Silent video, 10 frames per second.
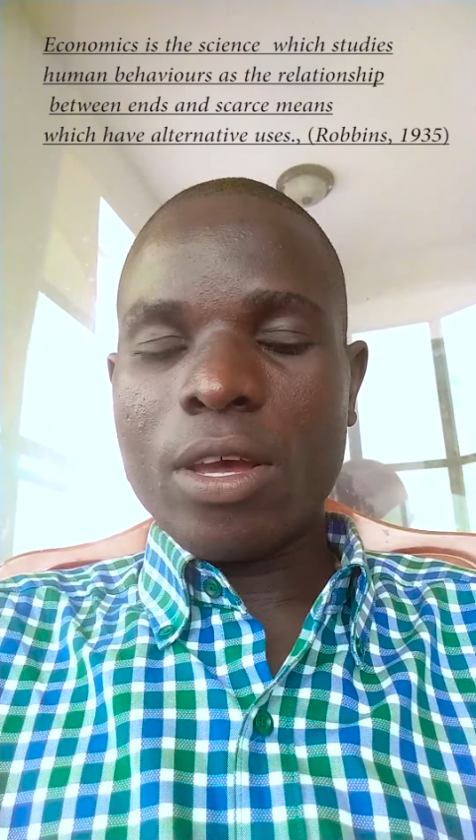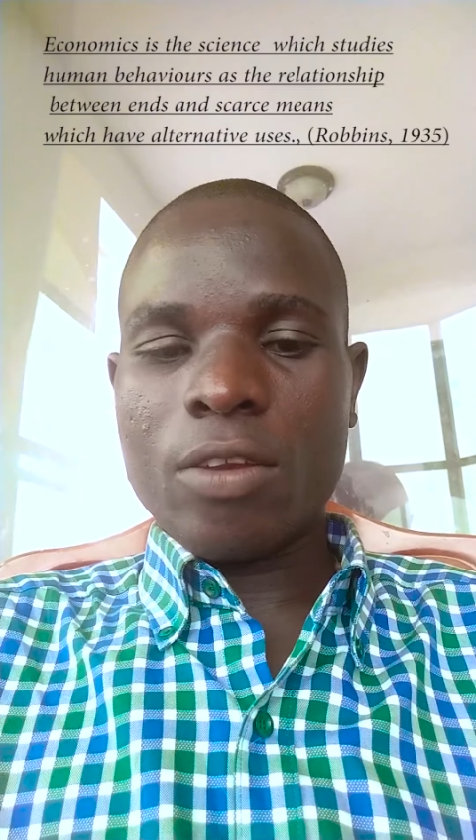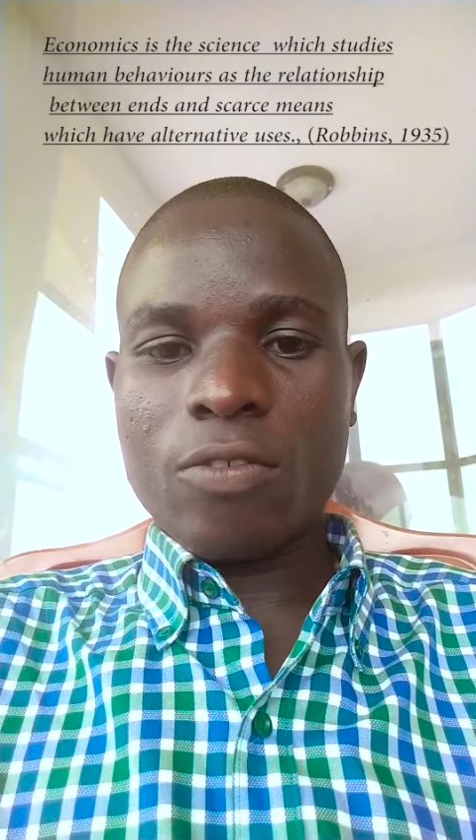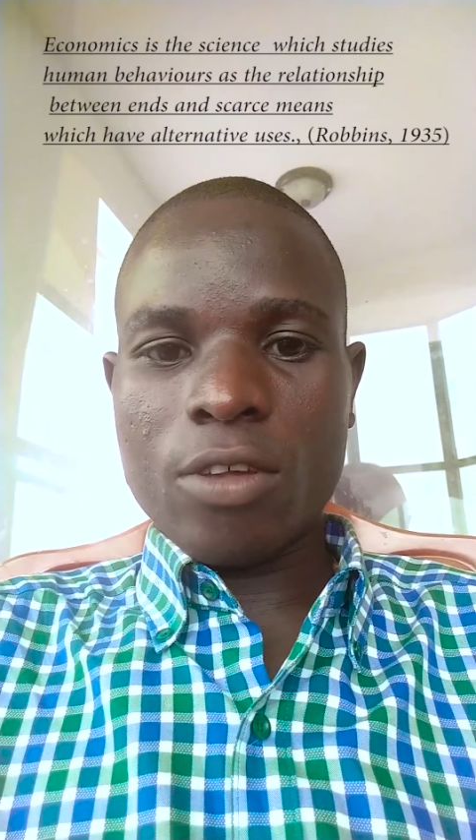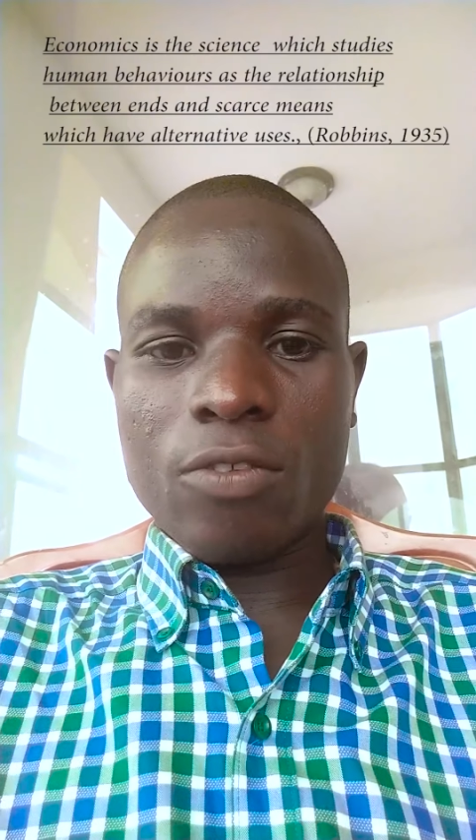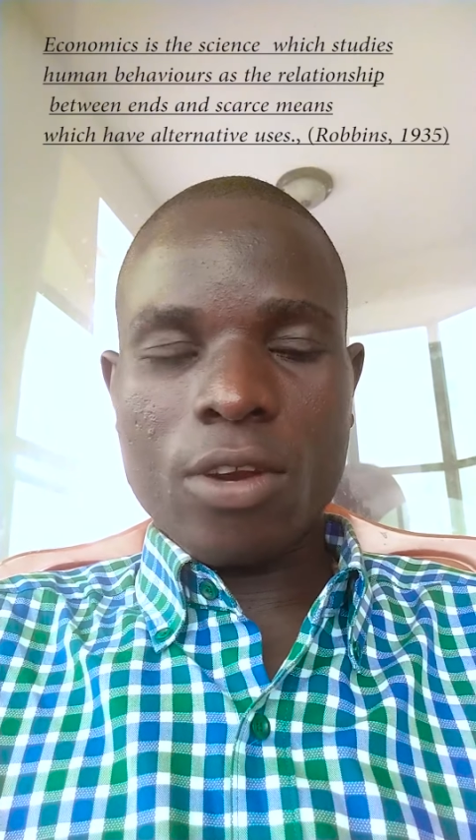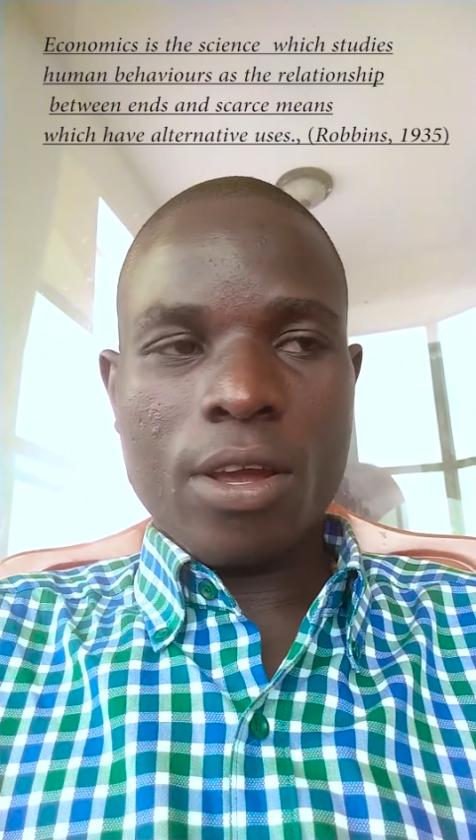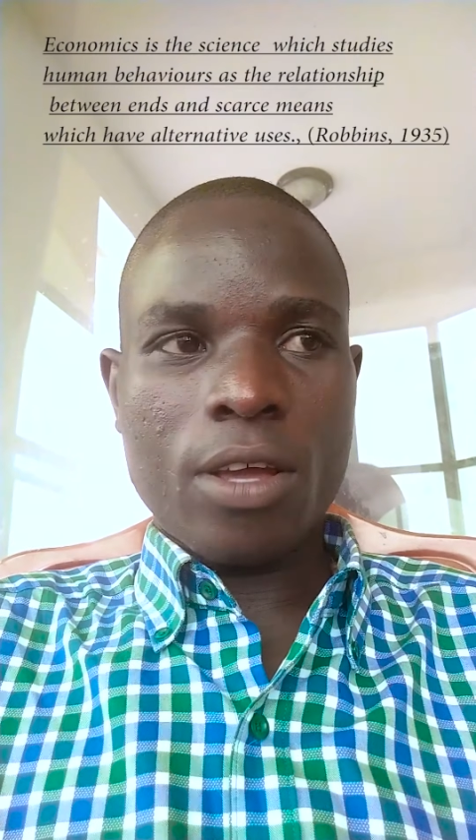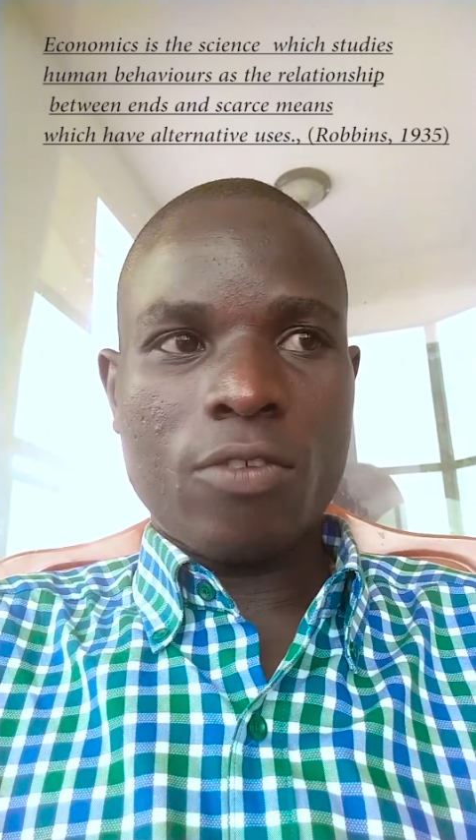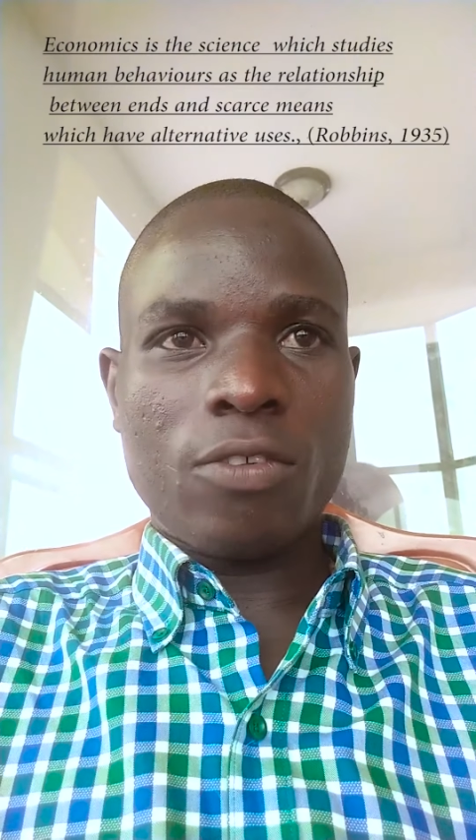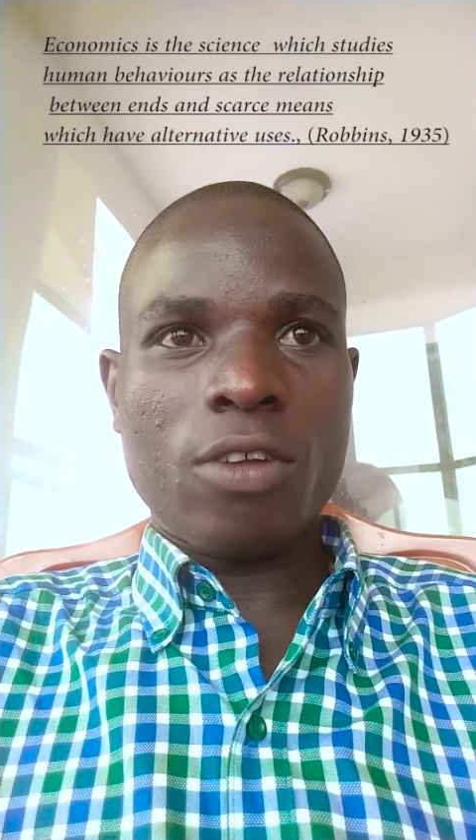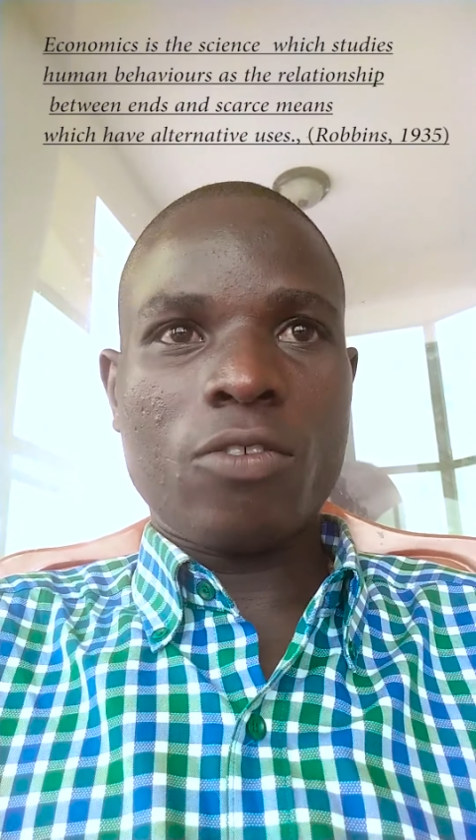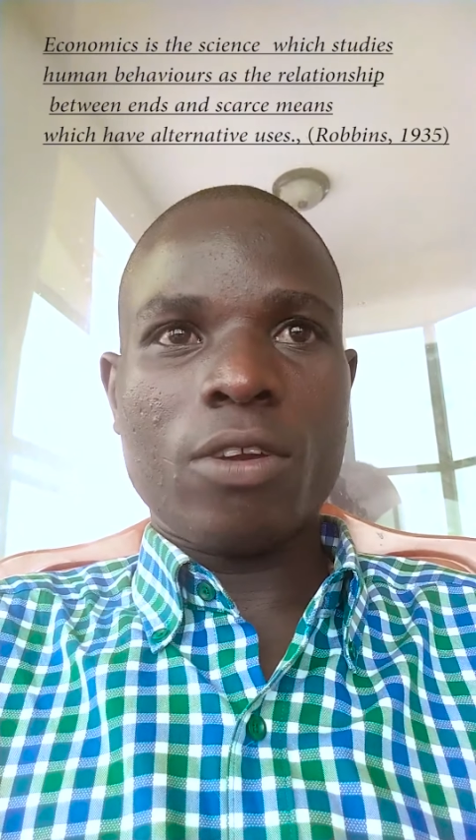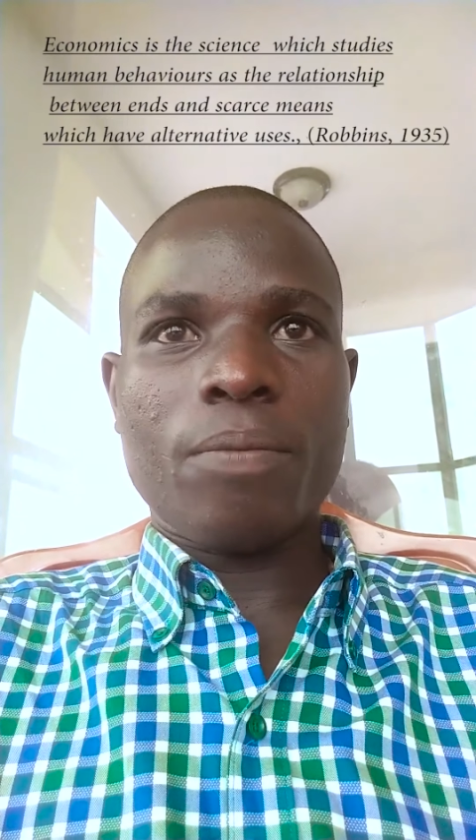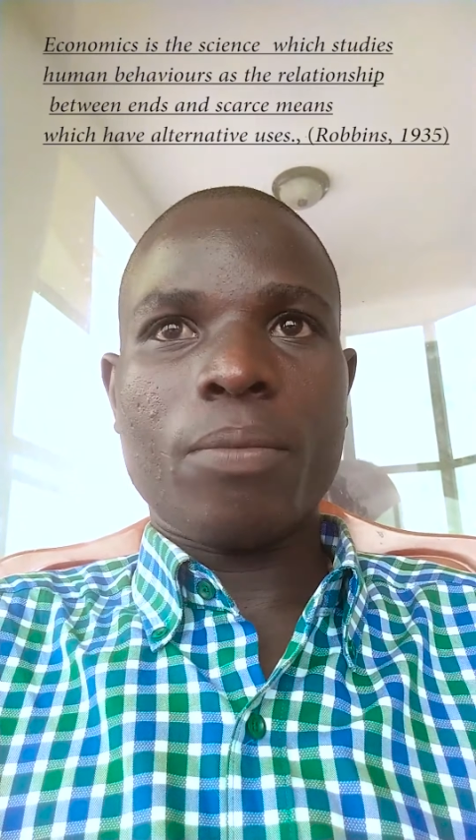etc.,
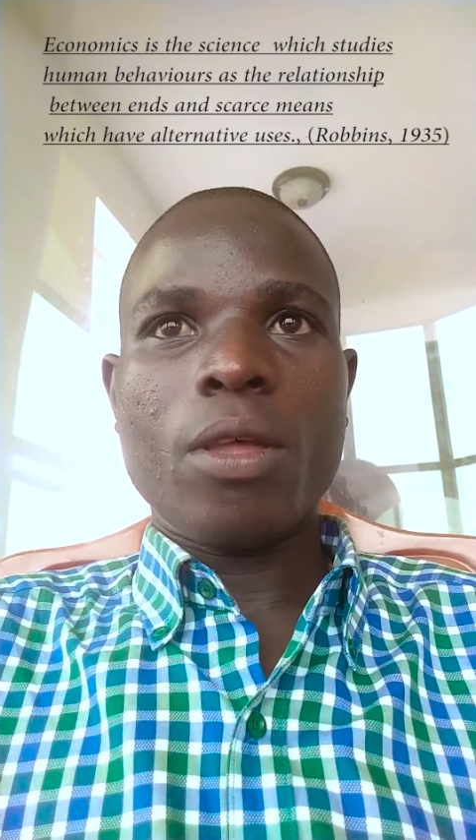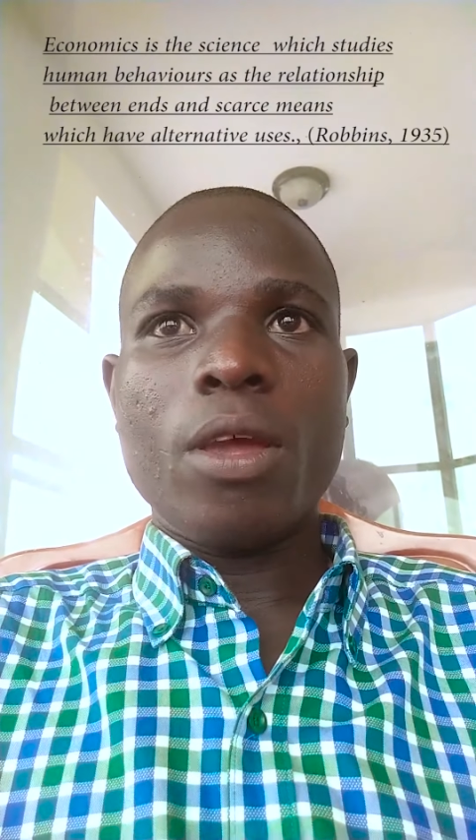etc.